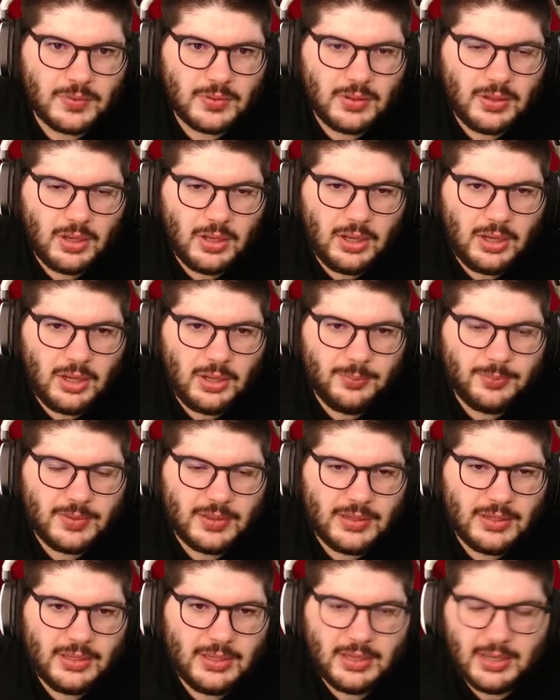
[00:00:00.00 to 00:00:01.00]

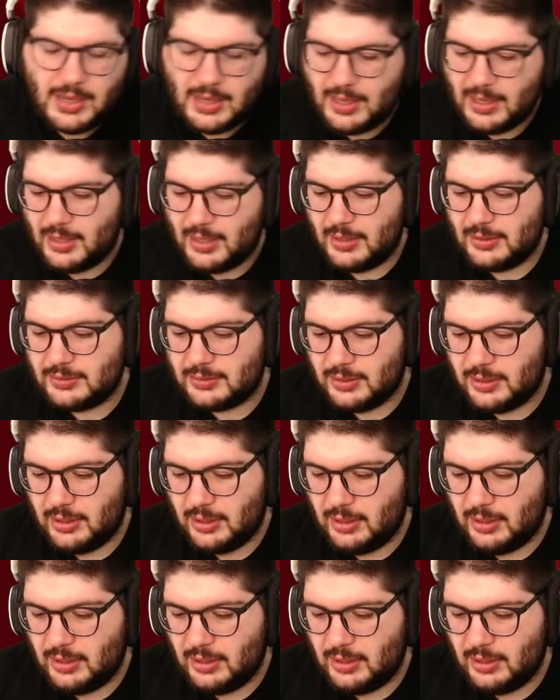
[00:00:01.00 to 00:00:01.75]
Then he had